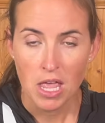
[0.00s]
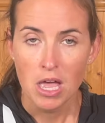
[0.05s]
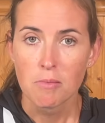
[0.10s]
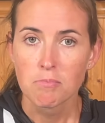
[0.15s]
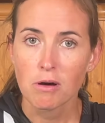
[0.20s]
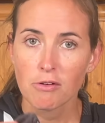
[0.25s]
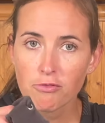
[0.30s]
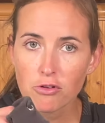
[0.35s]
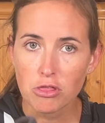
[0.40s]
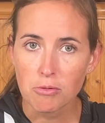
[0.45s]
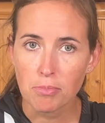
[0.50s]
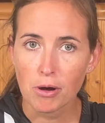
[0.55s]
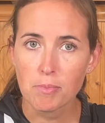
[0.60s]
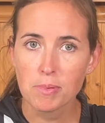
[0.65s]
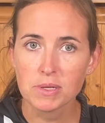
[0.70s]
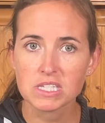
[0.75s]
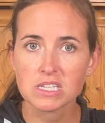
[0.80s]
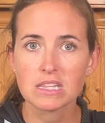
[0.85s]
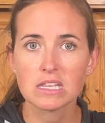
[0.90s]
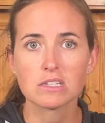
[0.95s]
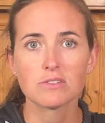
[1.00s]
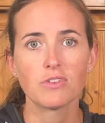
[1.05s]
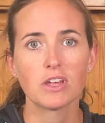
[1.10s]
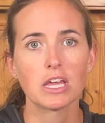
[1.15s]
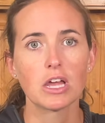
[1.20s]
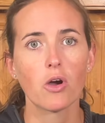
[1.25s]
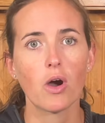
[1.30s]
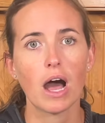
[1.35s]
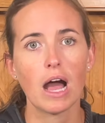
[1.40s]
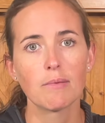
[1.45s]
But for the purpose of this
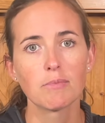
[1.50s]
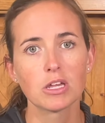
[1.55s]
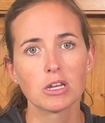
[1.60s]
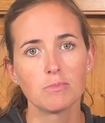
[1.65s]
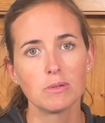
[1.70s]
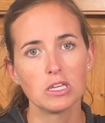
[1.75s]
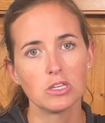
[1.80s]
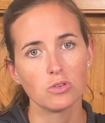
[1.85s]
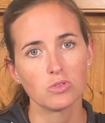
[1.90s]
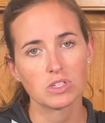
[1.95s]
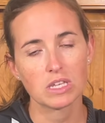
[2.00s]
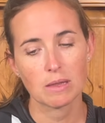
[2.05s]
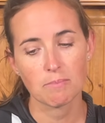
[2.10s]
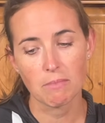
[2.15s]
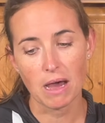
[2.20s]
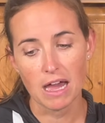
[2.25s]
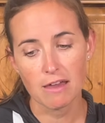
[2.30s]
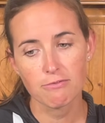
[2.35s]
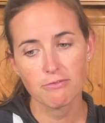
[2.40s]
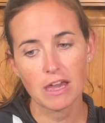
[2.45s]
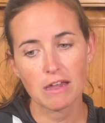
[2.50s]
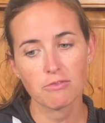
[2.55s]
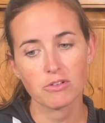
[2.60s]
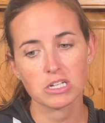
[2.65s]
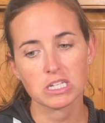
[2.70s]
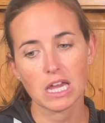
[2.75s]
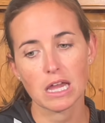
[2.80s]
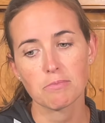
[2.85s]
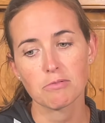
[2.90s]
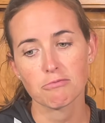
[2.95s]
video, I'm going to be using my favorite
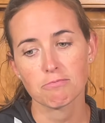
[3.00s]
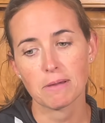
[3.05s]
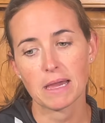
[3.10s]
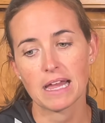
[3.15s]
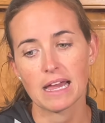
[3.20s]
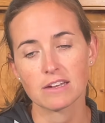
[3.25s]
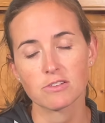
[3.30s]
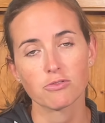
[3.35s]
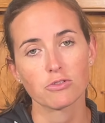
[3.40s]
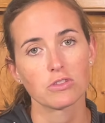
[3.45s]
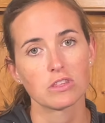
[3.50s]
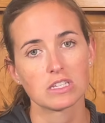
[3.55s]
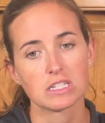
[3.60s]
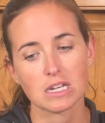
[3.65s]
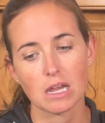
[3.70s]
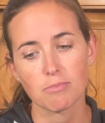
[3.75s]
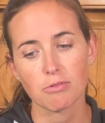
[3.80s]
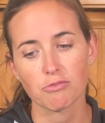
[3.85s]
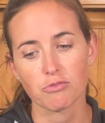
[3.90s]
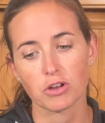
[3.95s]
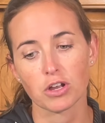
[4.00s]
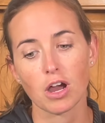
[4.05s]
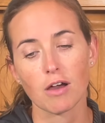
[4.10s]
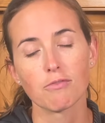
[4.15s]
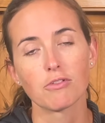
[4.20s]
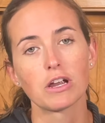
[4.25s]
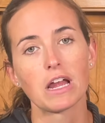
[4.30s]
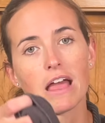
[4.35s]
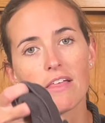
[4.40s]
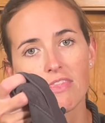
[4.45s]
type of pant for this type of
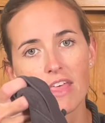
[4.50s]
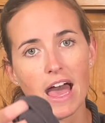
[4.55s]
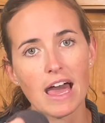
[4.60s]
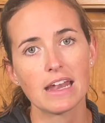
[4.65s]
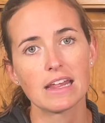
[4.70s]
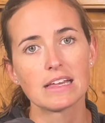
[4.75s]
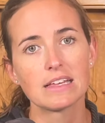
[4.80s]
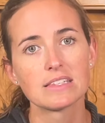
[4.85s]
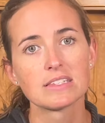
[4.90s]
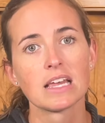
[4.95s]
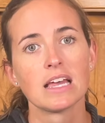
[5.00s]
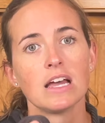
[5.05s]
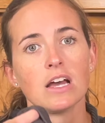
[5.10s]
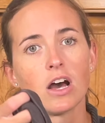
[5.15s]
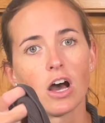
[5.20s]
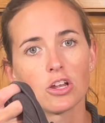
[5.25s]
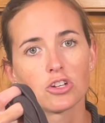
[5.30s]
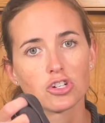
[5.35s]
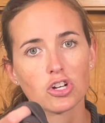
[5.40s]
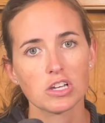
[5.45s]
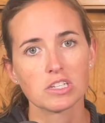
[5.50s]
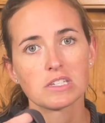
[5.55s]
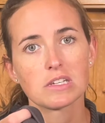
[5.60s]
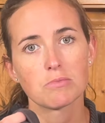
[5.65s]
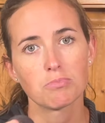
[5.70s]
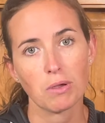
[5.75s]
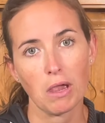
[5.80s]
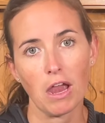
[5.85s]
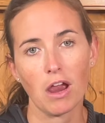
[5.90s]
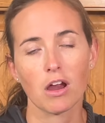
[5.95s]
recovery, and that is a trusted
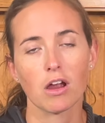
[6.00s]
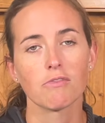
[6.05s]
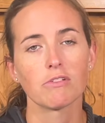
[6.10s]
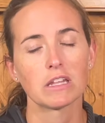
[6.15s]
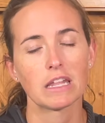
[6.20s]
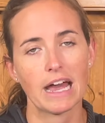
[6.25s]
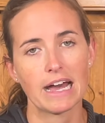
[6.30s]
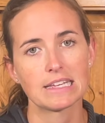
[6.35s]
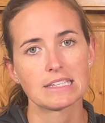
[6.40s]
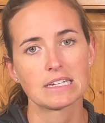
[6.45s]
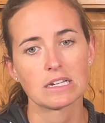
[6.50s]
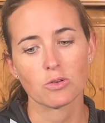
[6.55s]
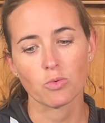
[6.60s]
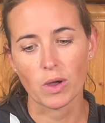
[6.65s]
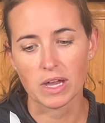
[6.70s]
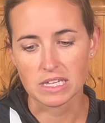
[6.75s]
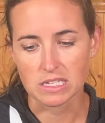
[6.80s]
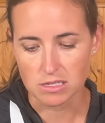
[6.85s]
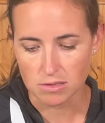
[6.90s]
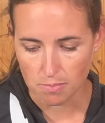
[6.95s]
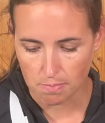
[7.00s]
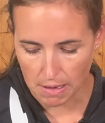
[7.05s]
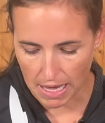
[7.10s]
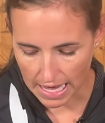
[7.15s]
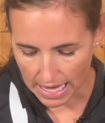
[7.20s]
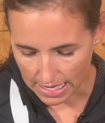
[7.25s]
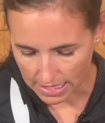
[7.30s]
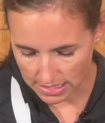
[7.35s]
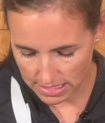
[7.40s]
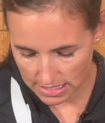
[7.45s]
pair of elastic waist
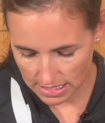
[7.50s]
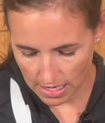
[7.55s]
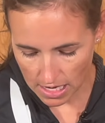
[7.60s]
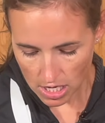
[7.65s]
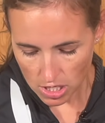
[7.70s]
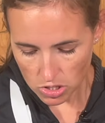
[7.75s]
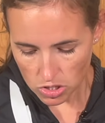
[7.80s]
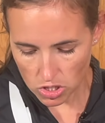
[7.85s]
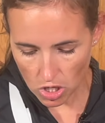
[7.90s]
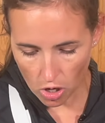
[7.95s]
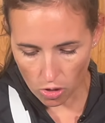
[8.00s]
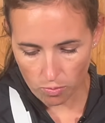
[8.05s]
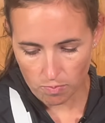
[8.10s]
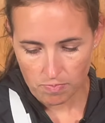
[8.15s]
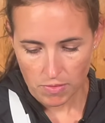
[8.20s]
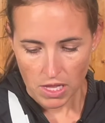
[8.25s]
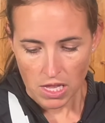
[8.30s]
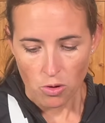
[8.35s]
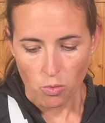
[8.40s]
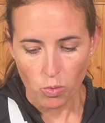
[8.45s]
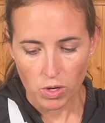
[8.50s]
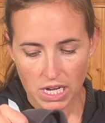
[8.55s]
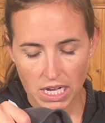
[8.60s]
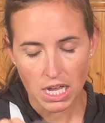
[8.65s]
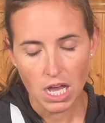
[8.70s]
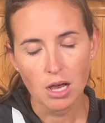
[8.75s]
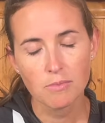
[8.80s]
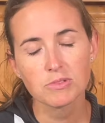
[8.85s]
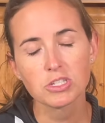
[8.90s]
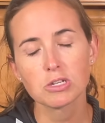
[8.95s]
pants. So when it
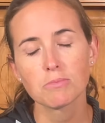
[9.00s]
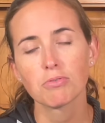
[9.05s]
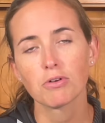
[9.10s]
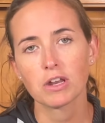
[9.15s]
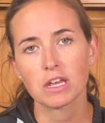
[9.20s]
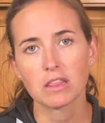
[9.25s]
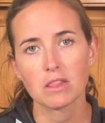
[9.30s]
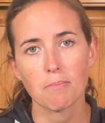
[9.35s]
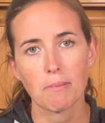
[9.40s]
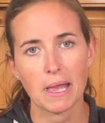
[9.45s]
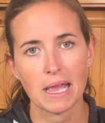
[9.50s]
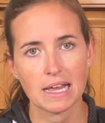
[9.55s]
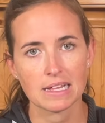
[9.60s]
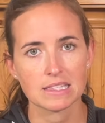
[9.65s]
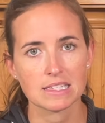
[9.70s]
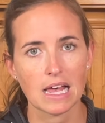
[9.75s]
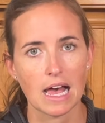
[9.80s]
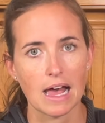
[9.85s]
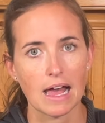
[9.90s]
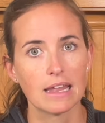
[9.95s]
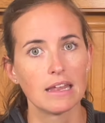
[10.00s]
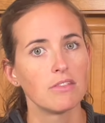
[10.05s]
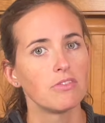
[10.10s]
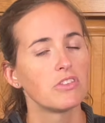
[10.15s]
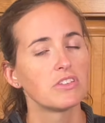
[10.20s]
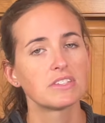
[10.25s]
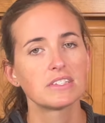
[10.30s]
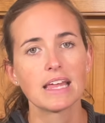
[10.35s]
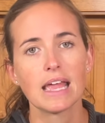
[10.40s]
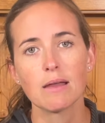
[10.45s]
comes to putting the pants on, the
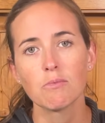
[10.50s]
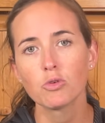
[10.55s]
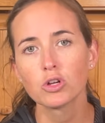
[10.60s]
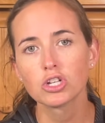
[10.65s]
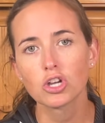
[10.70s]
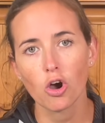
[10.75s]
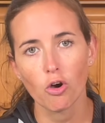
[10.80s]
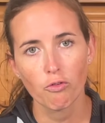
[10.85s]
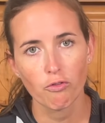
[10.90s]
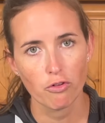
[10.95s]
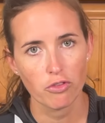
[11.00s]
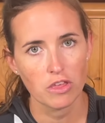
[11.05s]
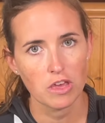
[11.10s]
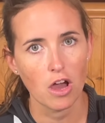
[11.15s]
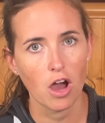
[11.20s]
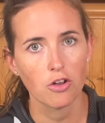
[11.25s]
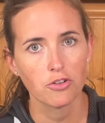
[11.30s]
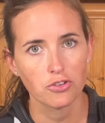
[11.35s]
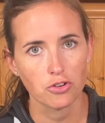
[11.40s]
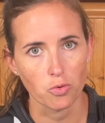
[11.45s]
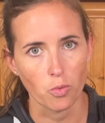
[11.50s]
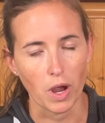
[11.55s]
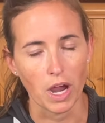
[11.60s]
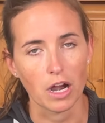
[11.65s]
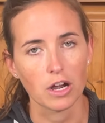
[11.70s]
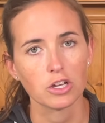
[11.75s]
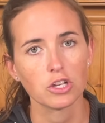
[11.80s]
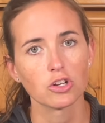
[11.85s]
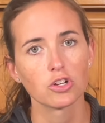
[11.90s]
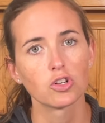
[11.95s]
same would go for the underwear.
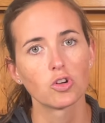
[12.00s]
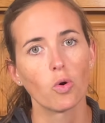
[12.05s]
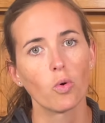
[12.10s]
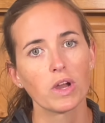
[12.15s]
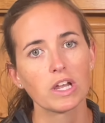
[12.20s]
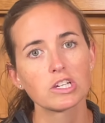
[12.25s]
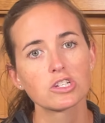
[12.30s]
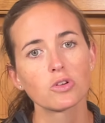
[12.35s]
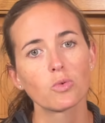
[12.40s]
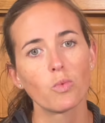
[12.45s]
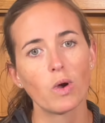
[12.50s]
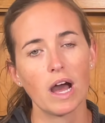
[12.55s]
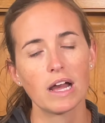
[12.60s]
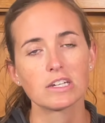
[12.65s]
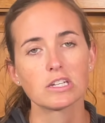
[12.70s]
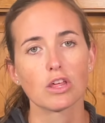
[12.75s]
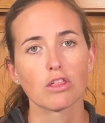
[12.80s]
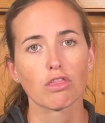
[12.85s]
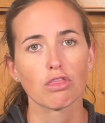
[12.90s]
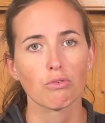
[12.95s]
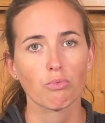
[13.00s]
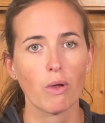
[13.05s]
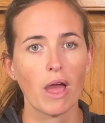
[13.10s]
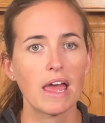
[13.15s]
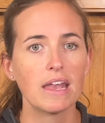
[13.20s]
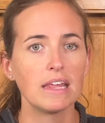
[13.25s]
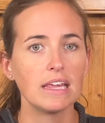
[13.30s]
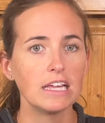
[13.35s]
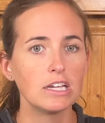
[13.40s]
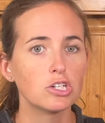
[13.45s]
You're going to want to thread
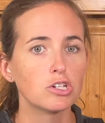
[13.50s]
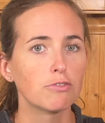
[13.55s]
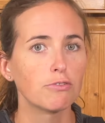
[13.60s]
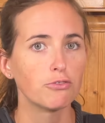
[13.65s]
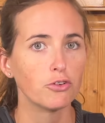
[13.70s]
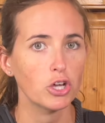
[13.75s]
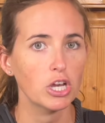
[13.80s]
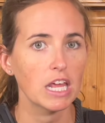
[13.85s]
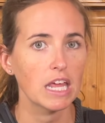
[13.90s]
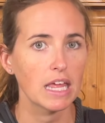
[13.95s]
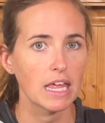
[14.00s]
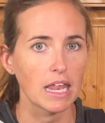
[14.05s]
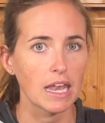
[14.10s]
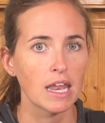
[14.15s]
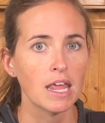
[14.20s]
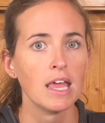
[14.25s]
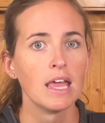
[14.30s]
each foot in